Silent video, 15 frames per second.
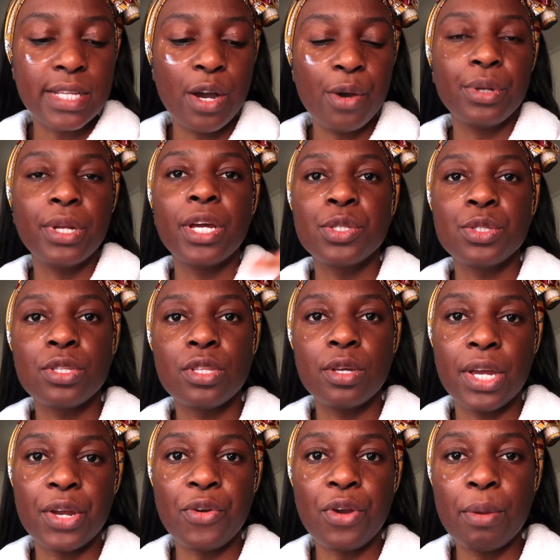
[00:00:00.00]
down into
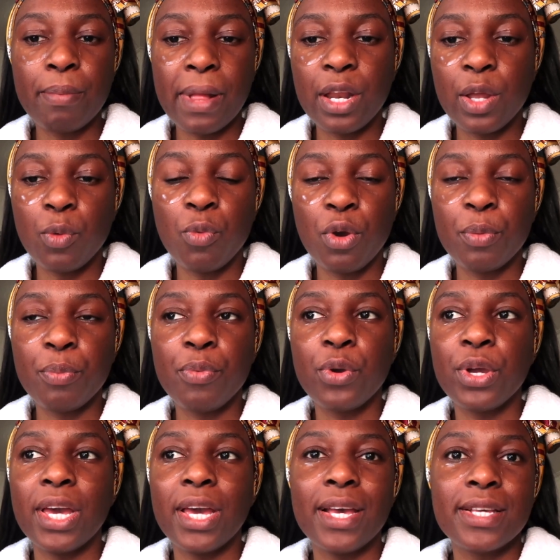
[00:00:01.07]
the career planning
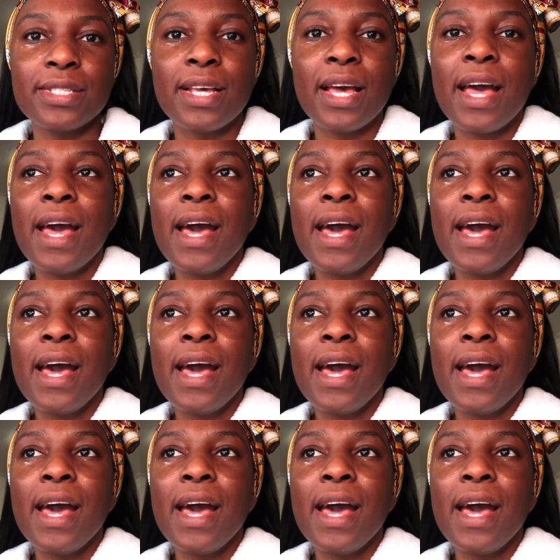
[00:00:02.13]
workbook is